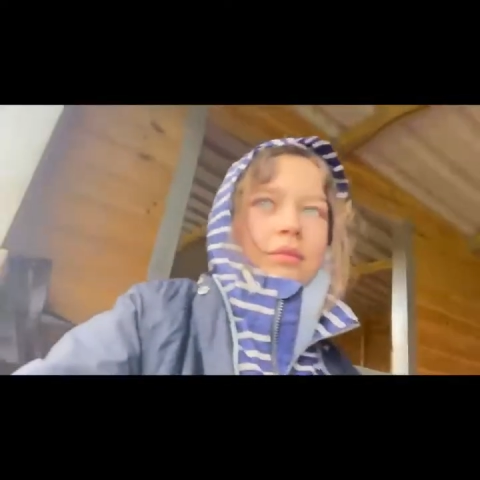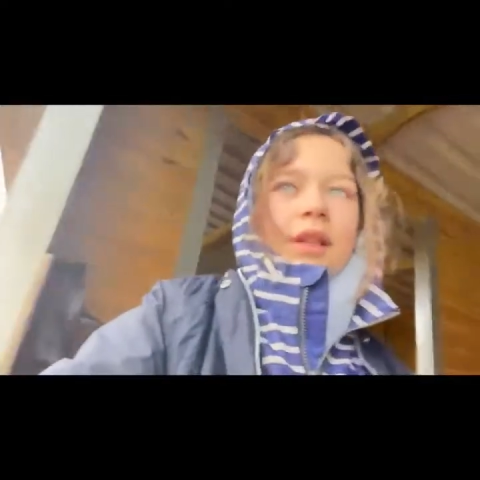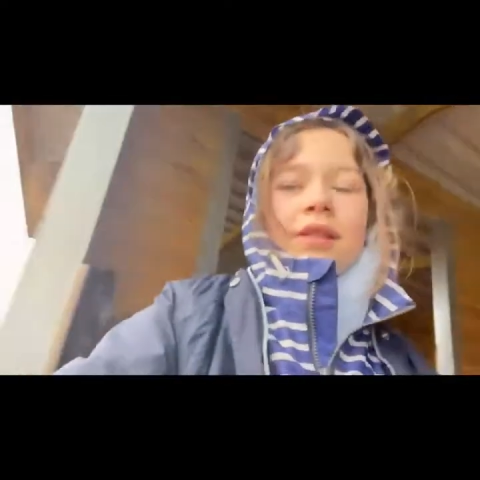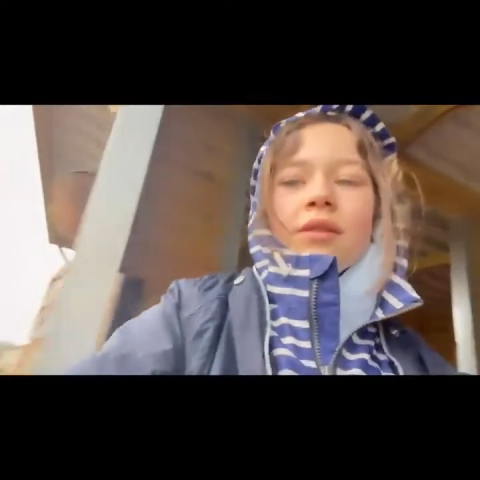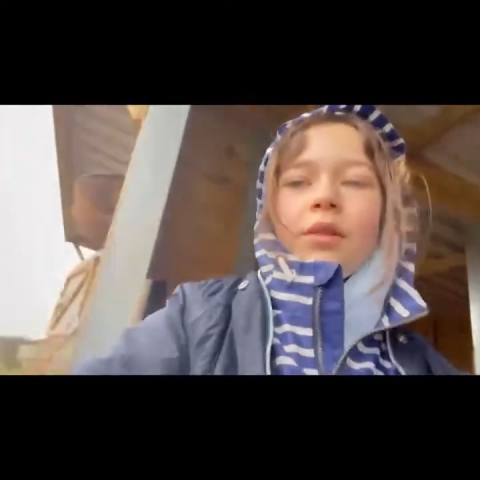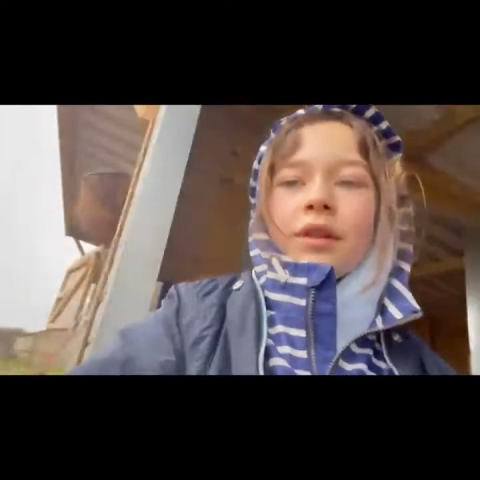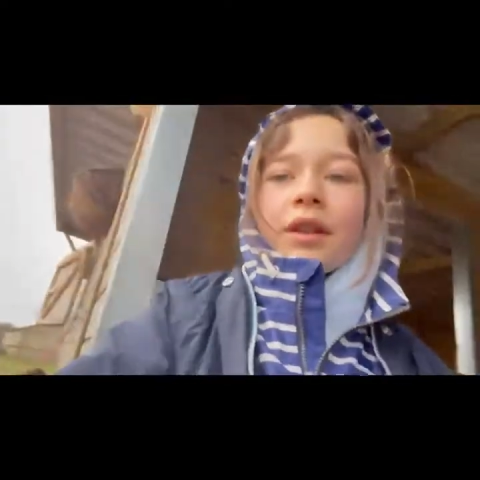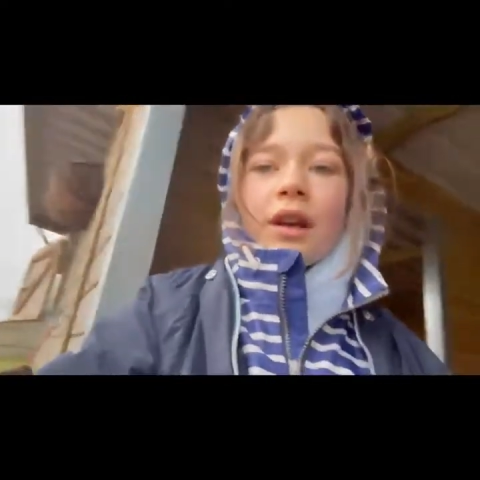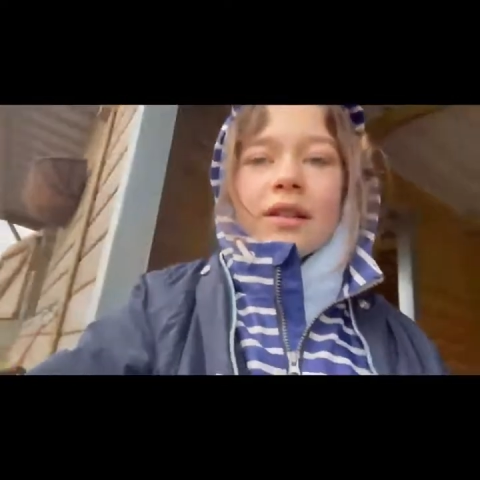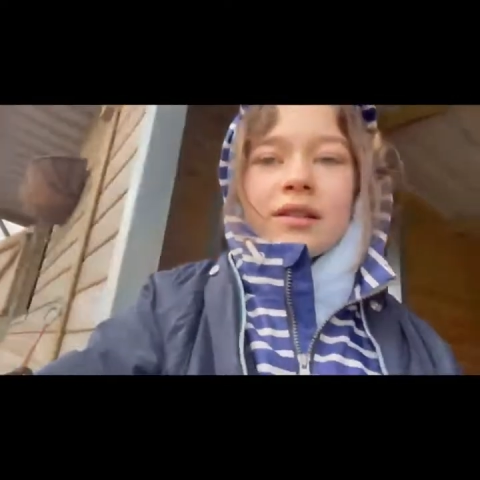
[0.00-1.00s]
it's not the
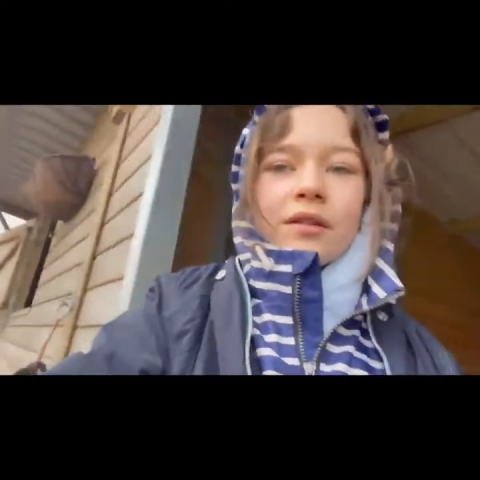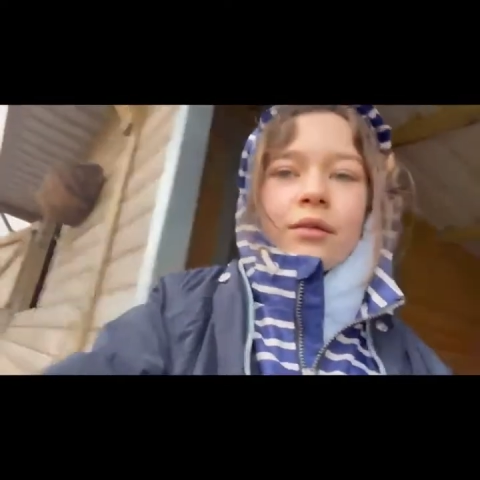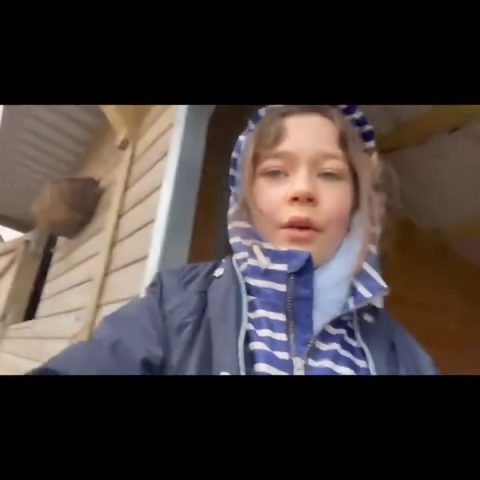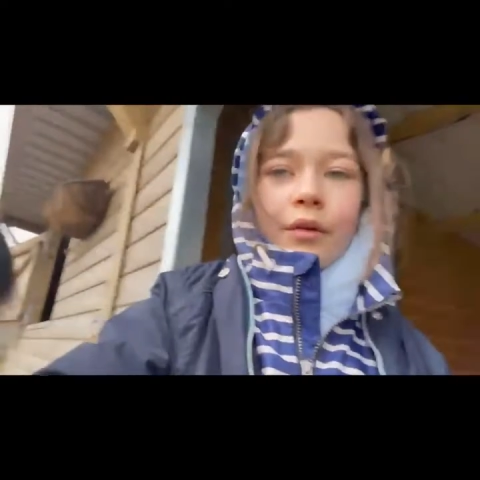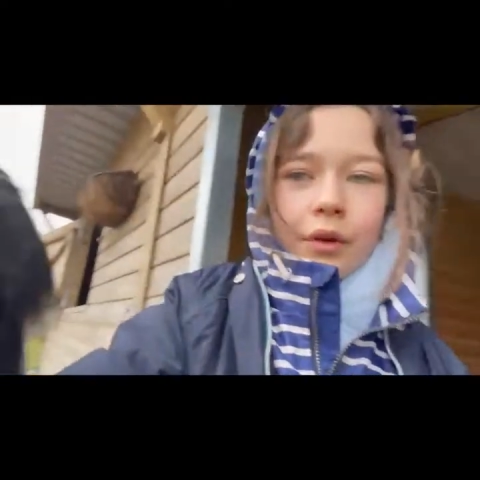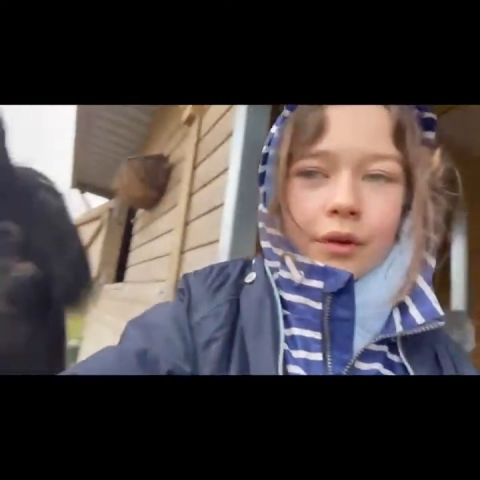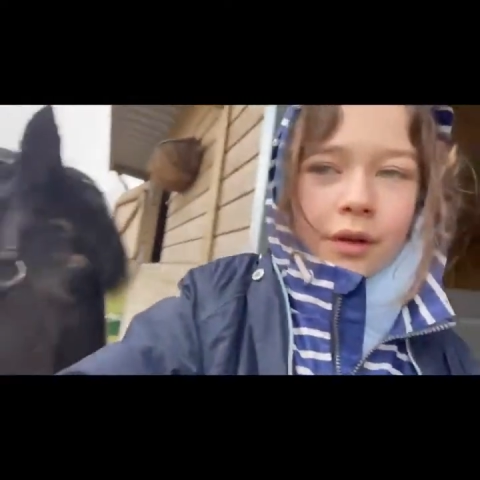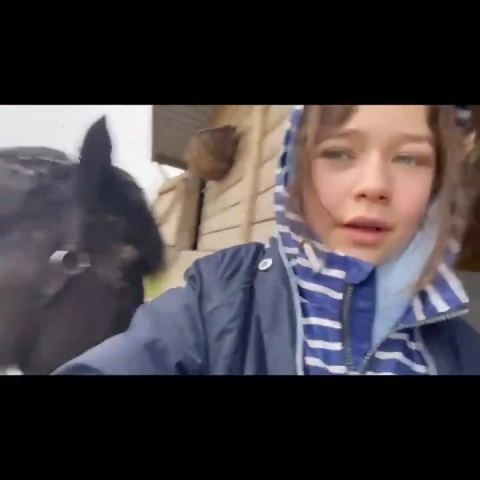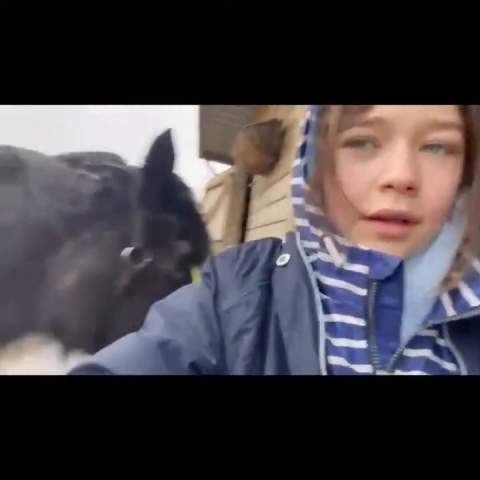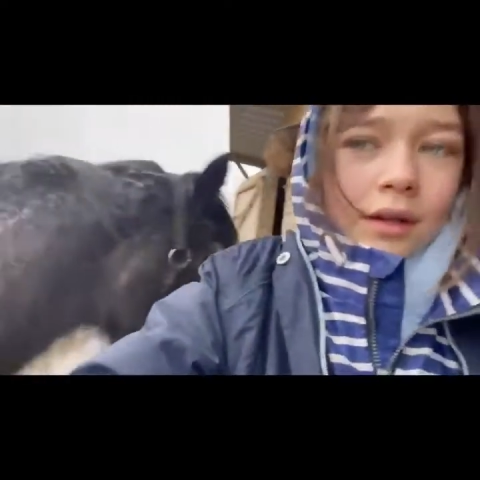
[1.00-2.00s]
nicest of weather.
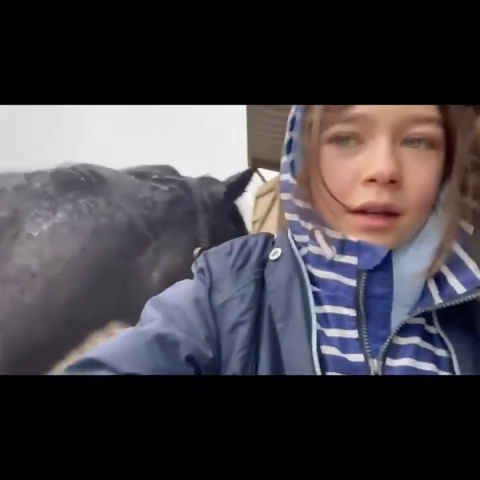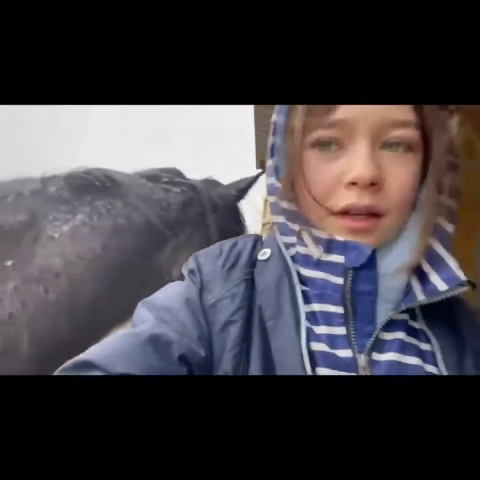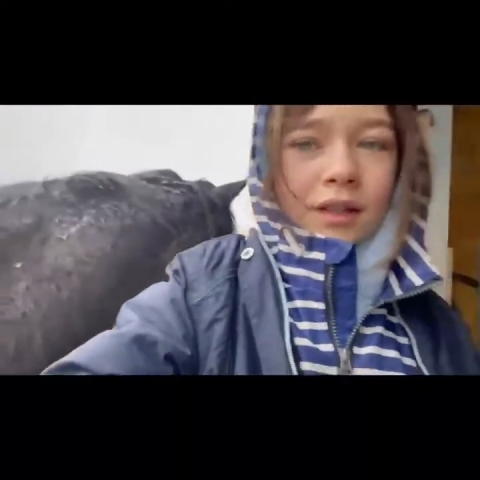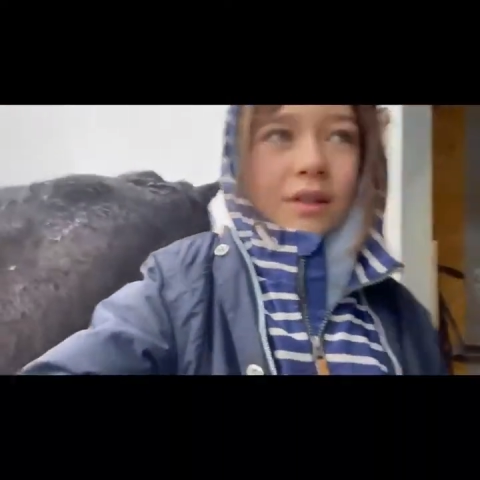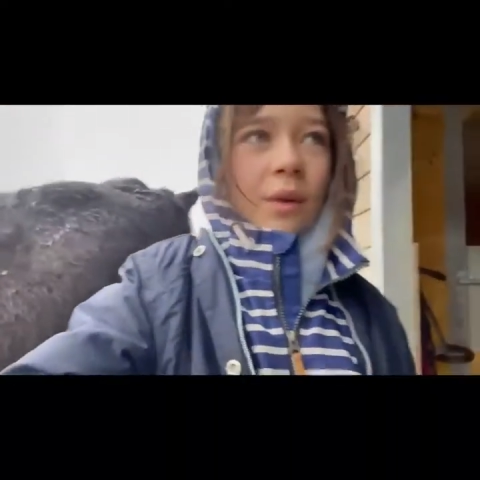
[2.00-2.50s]
It's